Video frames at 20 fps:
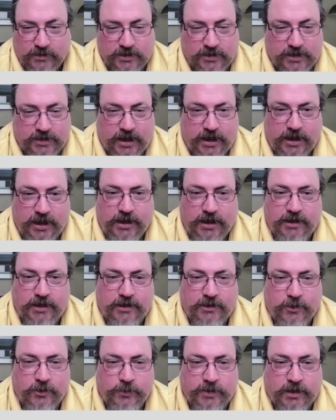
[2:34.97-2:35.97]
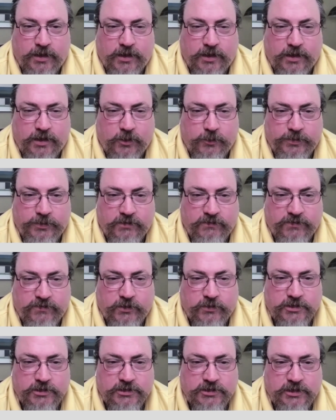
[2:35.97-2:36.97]
today, and I hope uh, I hope the
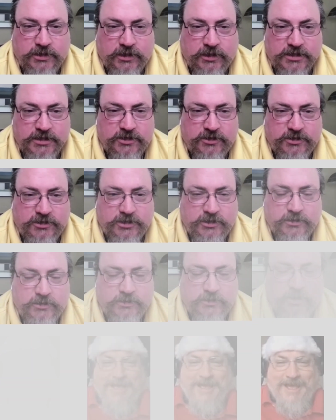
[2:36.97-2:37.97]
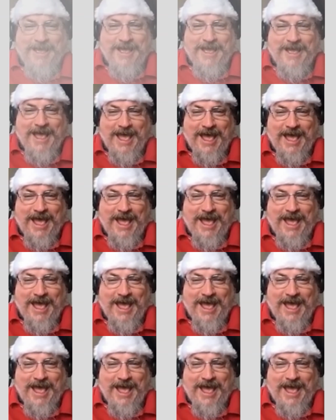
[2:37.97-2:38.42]
viewers and listeners do as well.